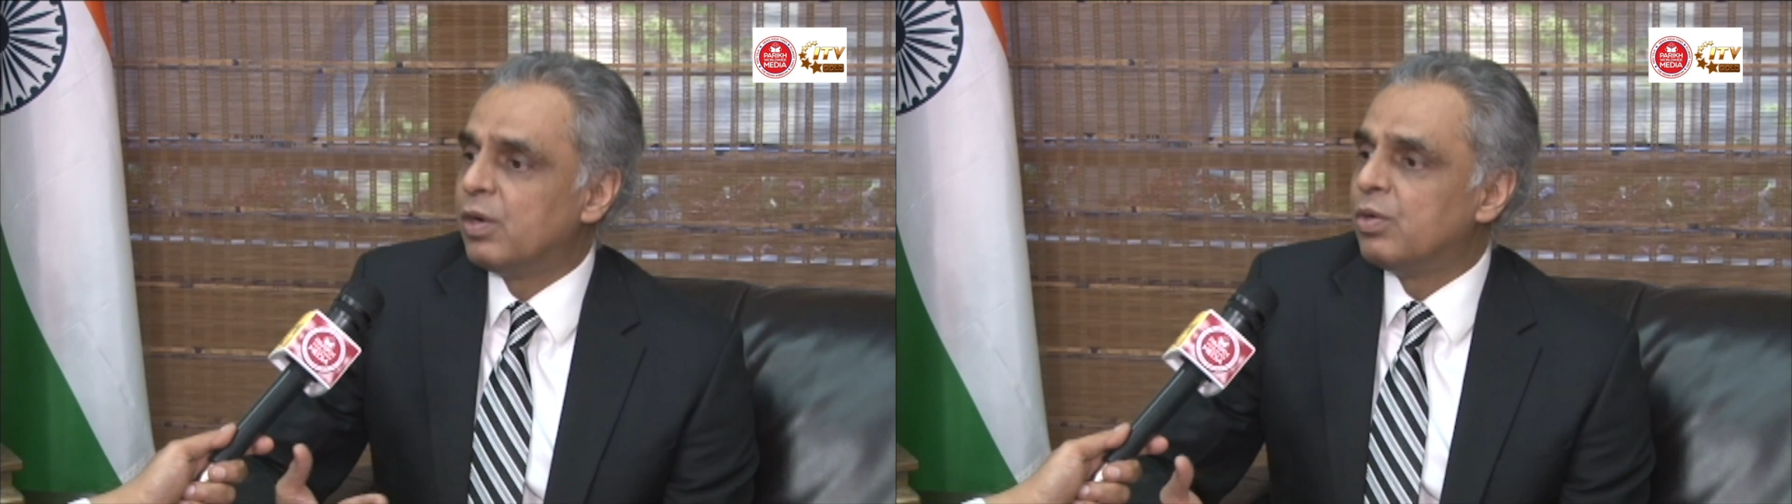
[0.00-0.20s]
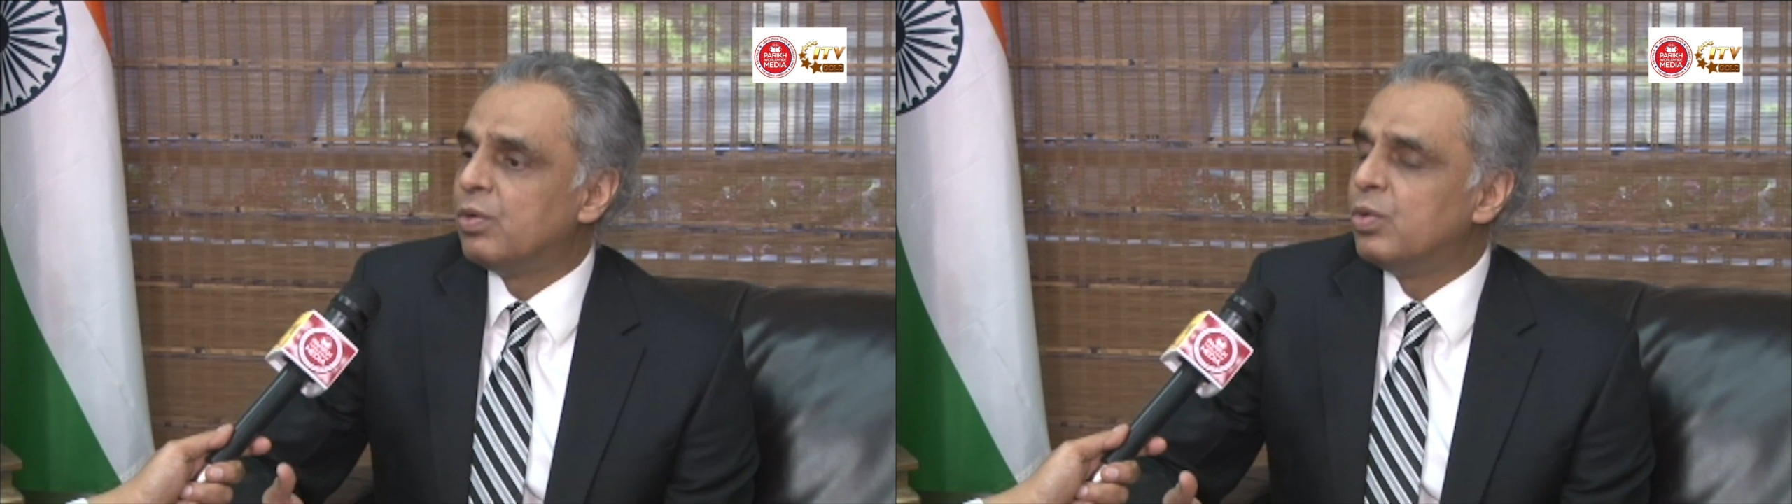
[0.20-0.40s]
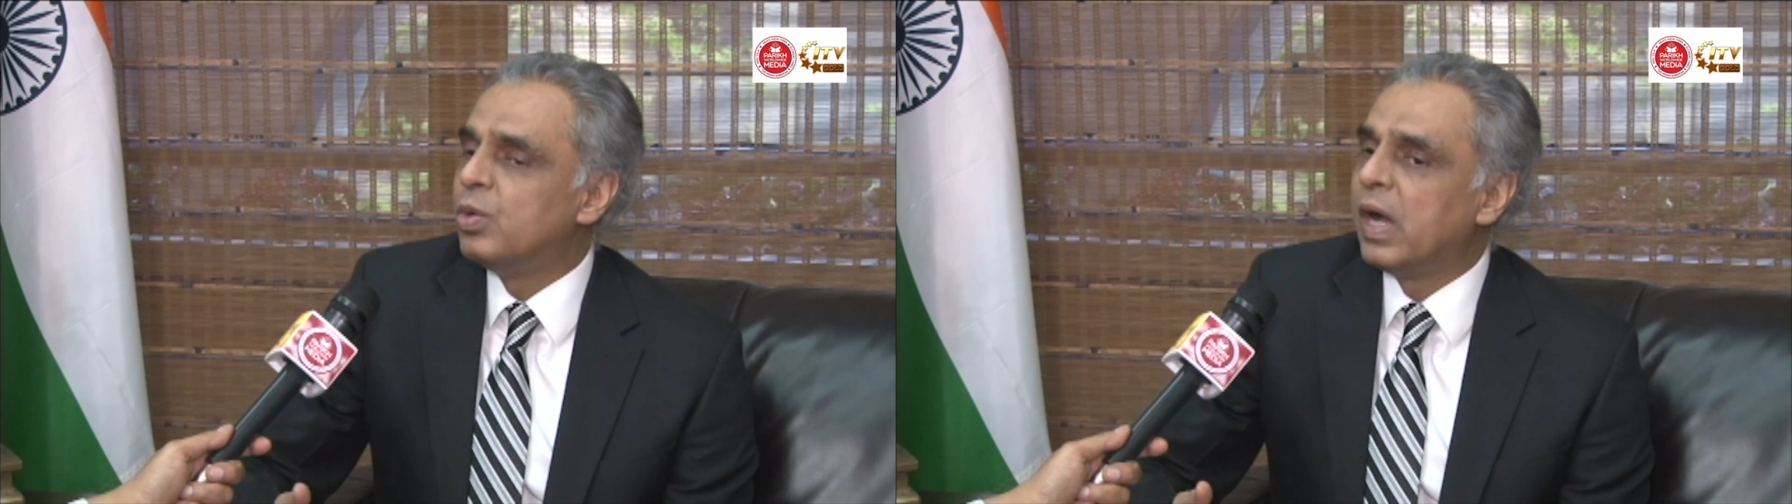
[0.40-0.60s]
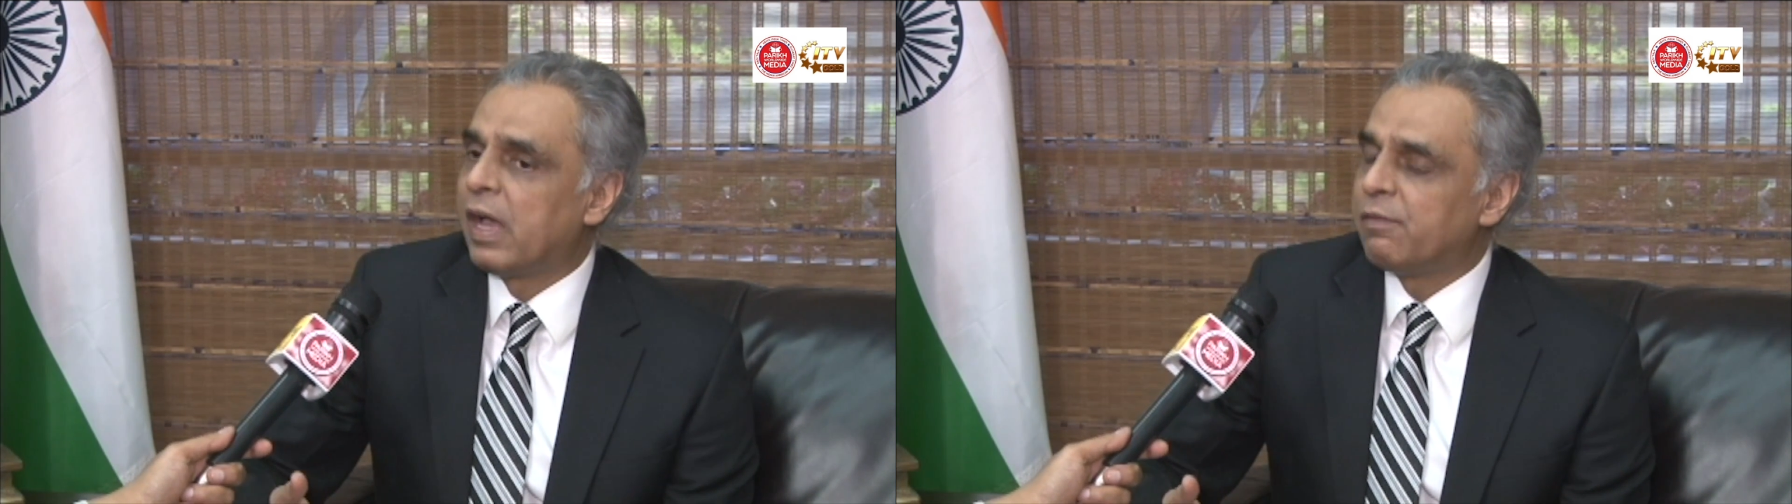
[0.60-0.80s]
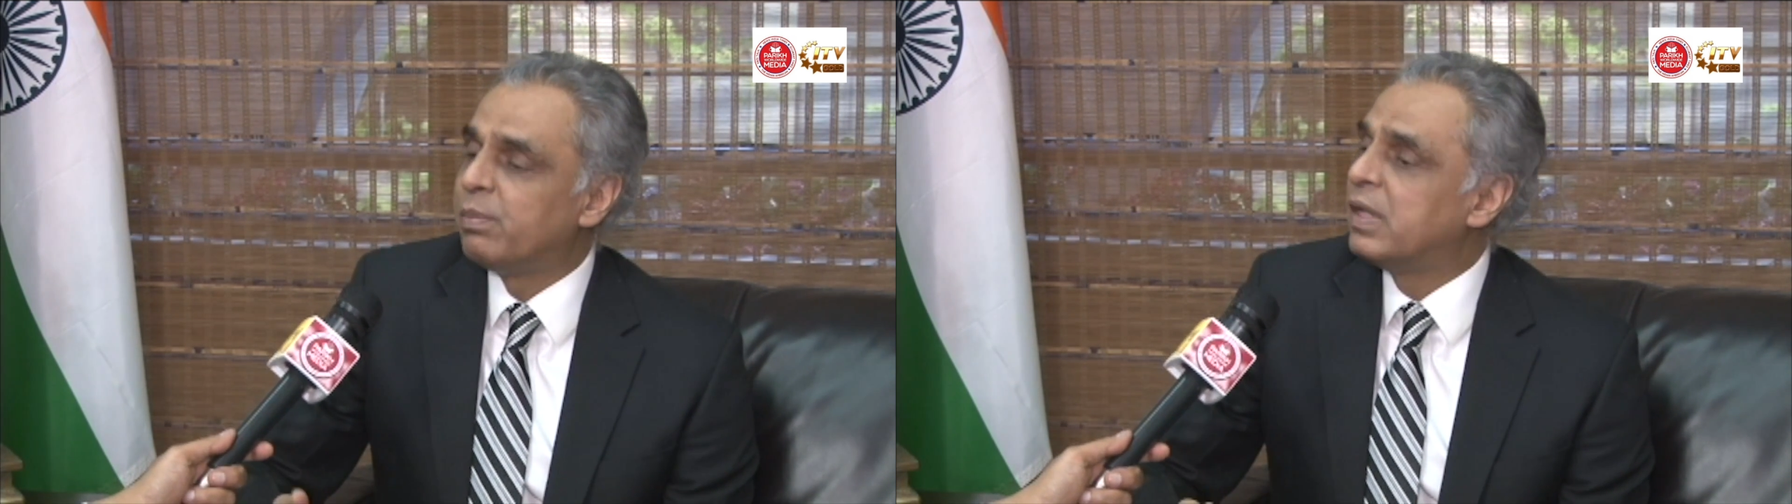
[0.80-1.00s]
who
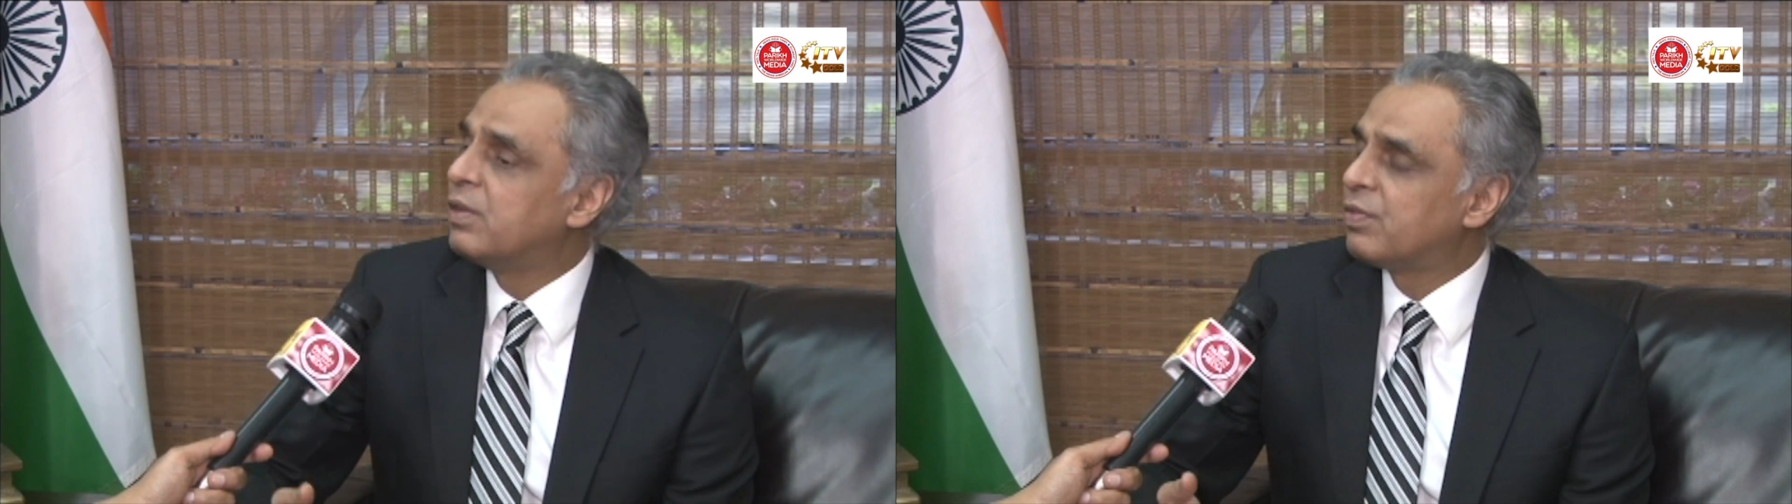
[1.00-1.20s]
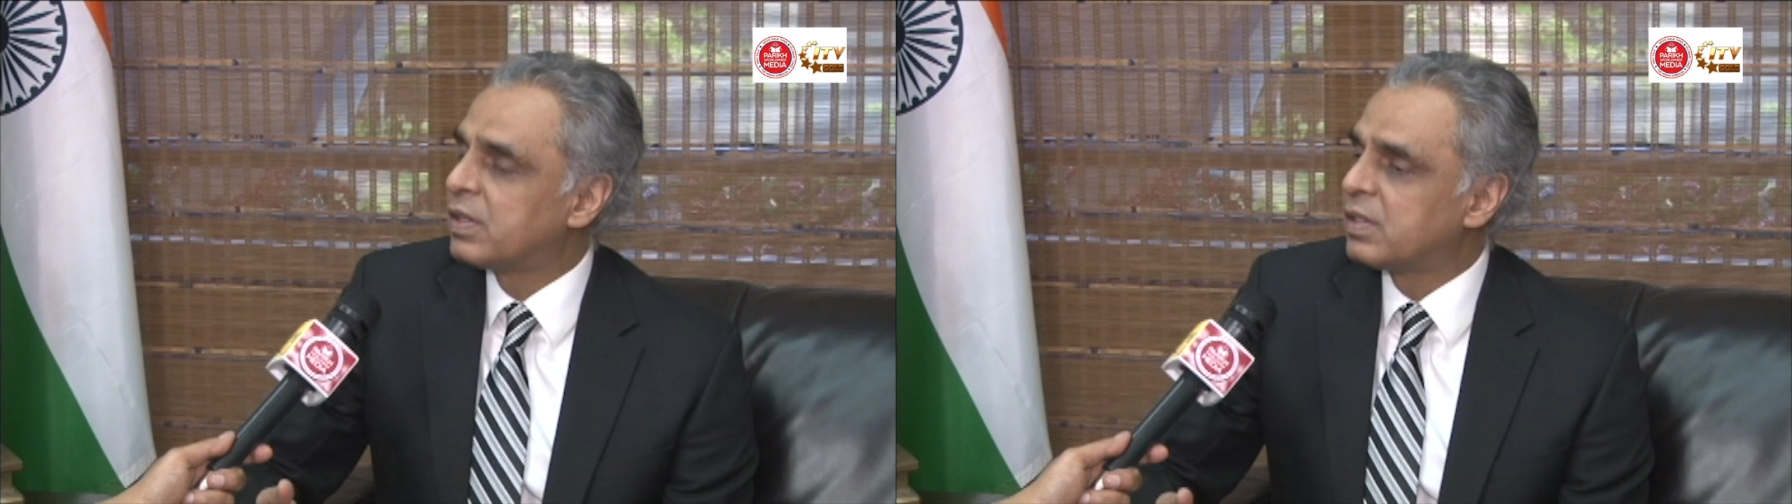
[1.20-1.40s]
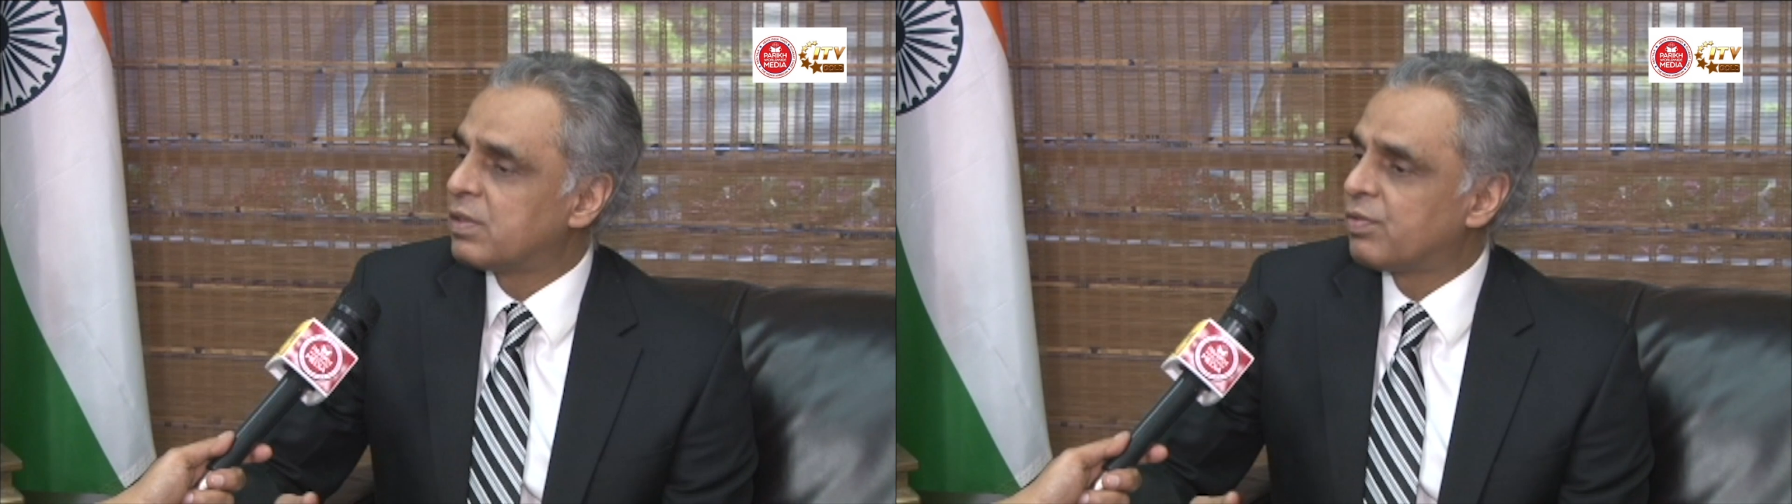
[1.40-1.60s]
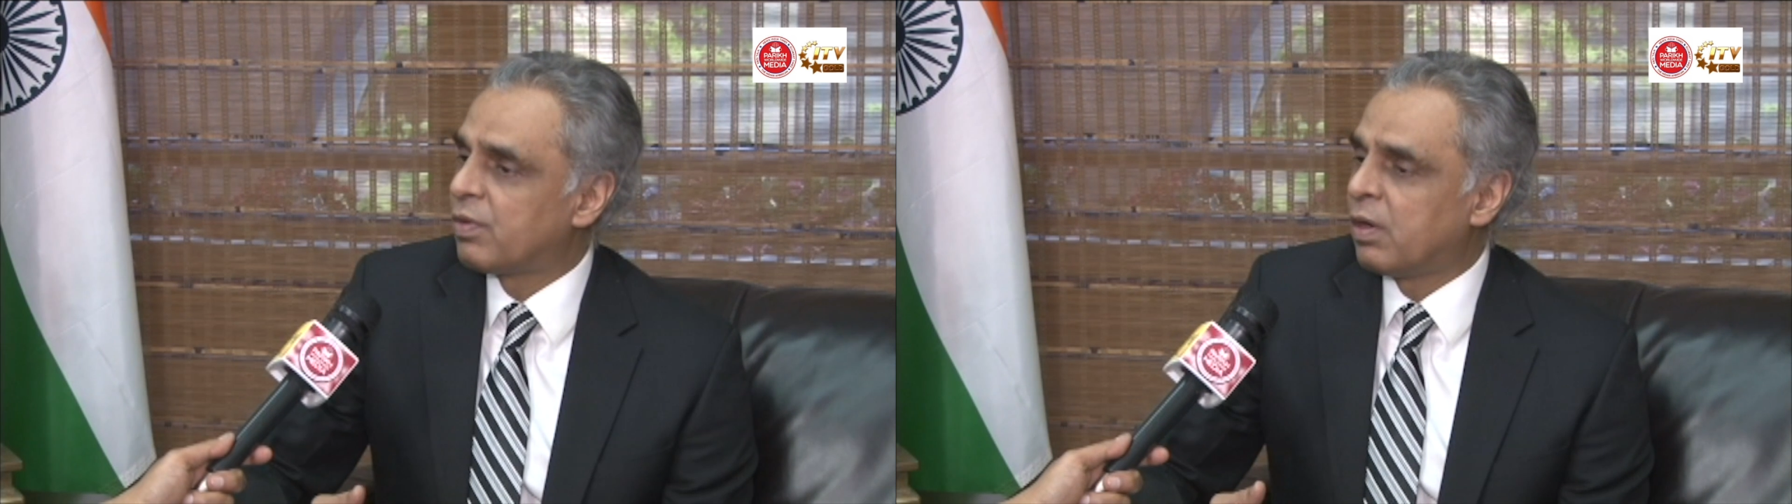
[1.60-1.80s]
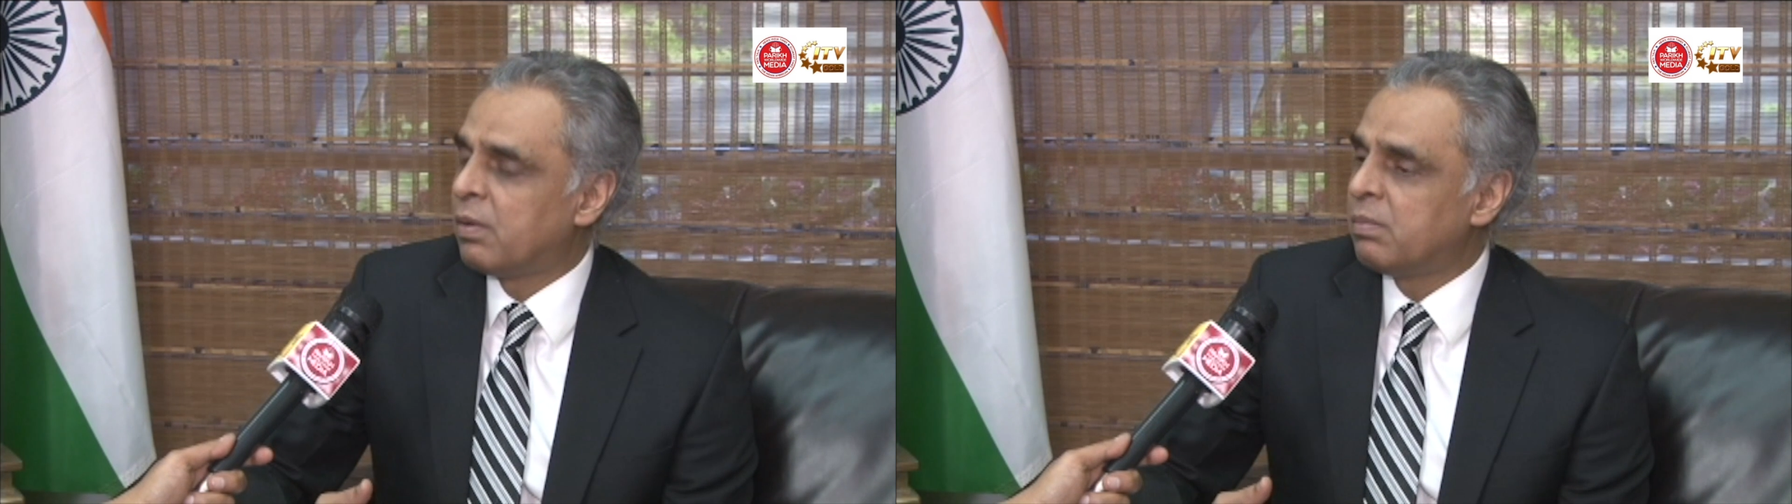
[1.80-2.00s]
have benefited
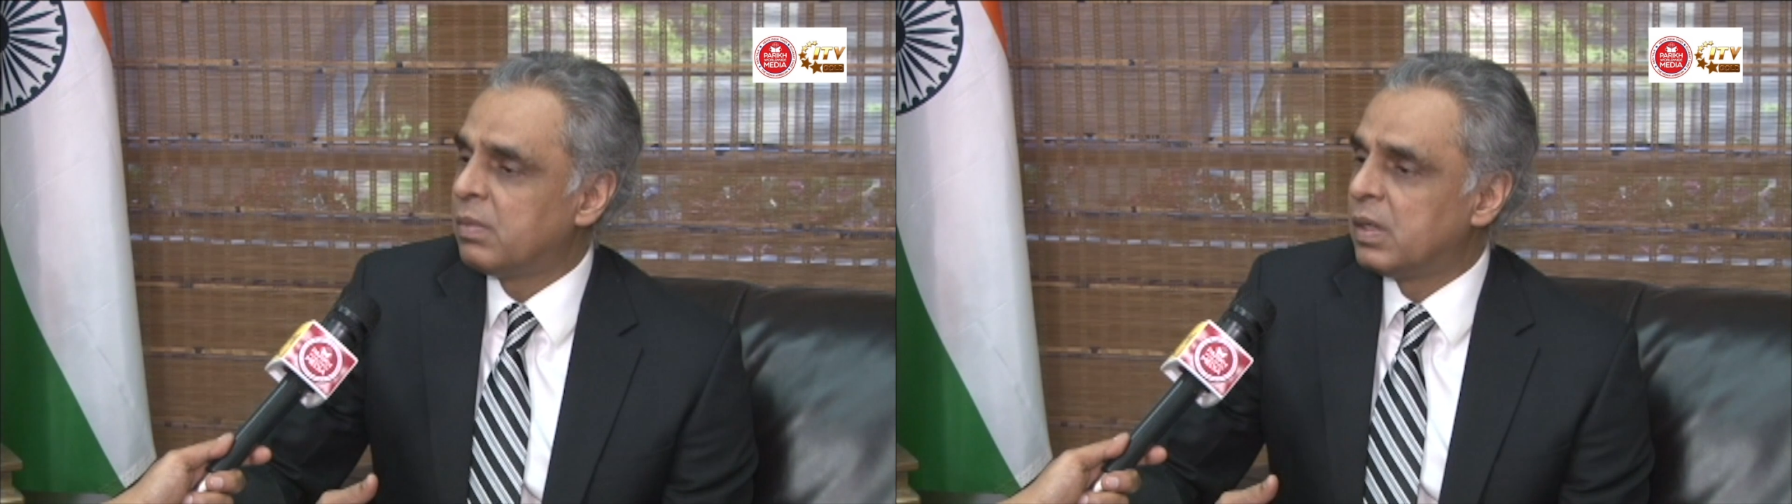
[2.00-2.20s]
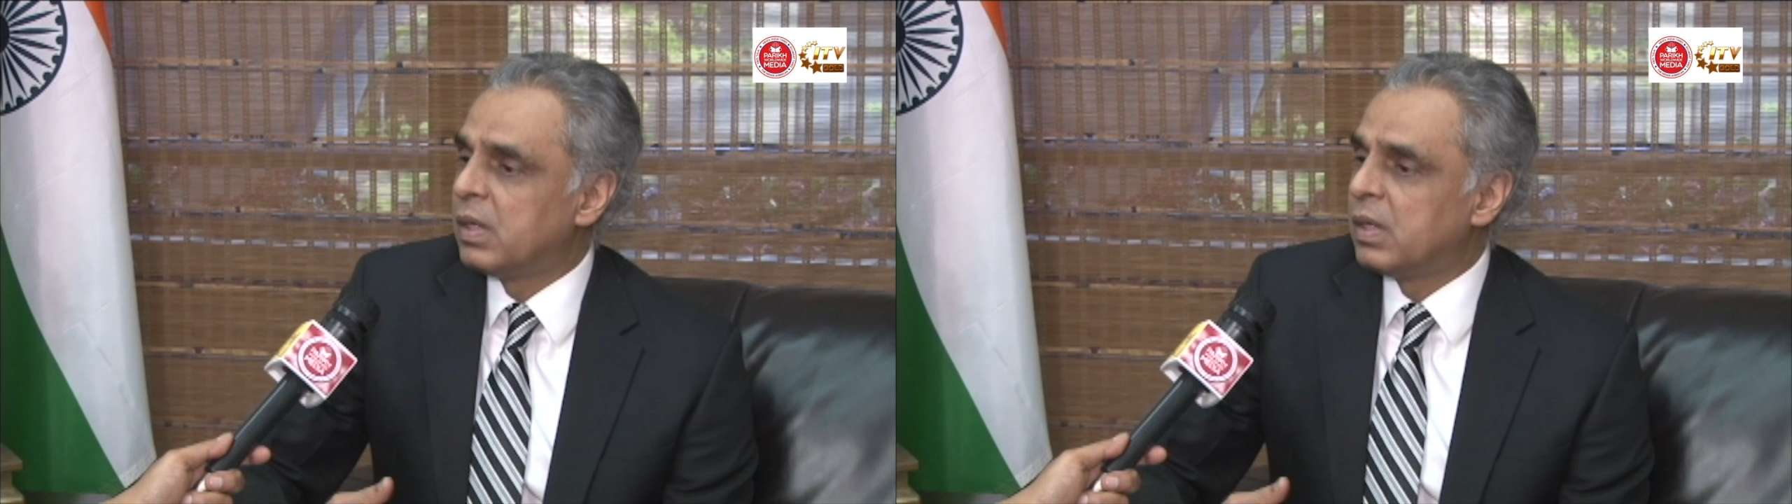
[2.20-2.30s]
from